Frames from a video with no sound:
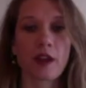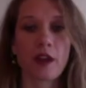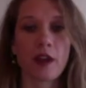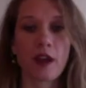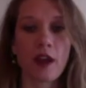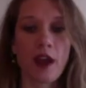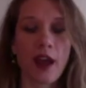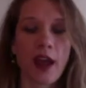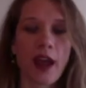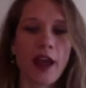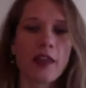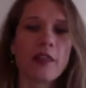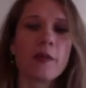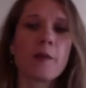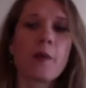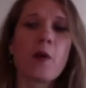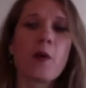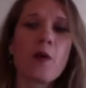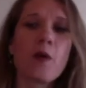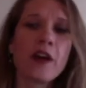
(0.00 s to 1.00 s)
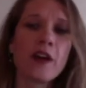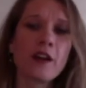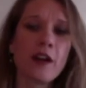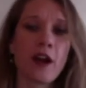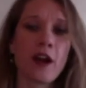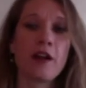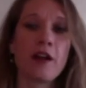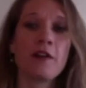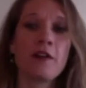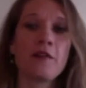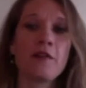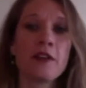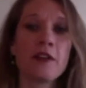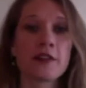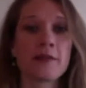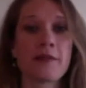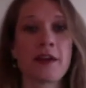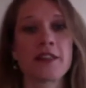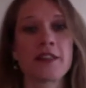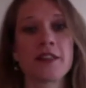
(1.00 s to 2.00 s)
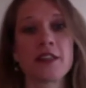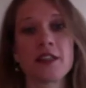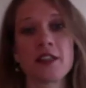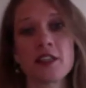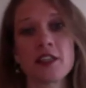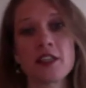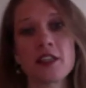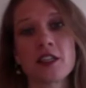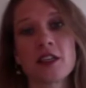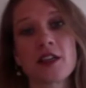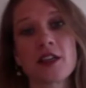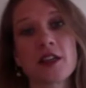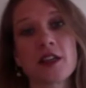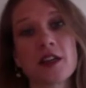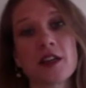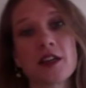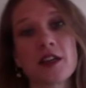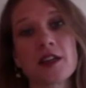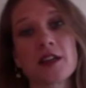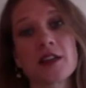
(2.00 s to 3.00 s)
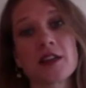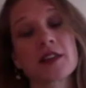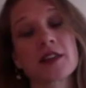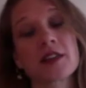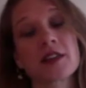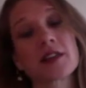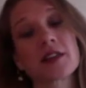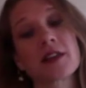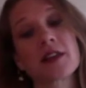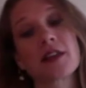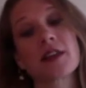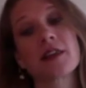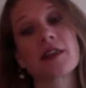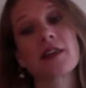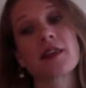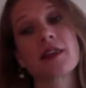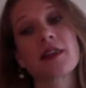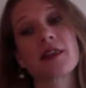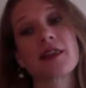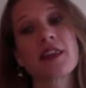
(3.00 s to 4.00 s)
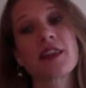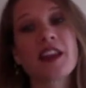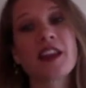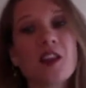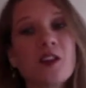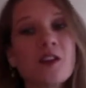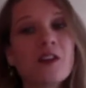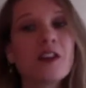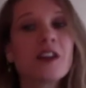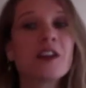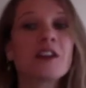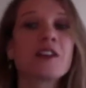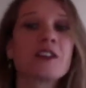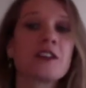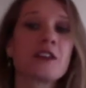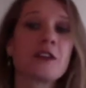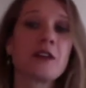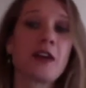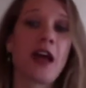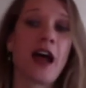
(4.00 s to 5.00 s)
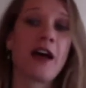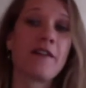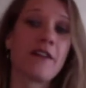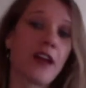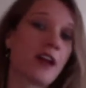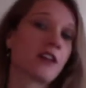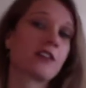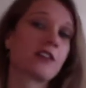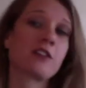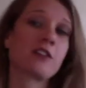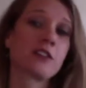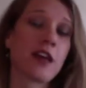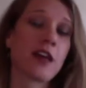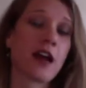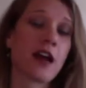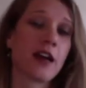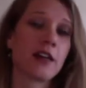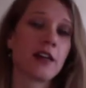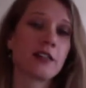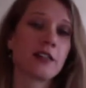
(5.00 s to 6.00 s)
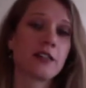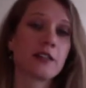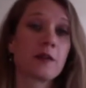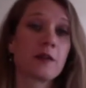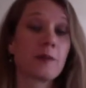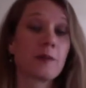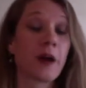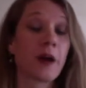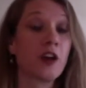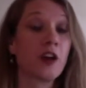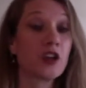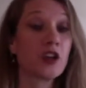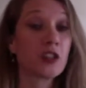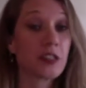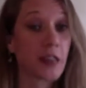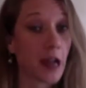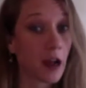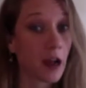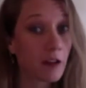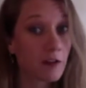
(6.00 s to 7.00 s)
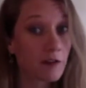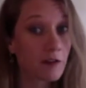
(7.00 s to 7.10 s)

And the point of this message is that you need to have an exercise by yourself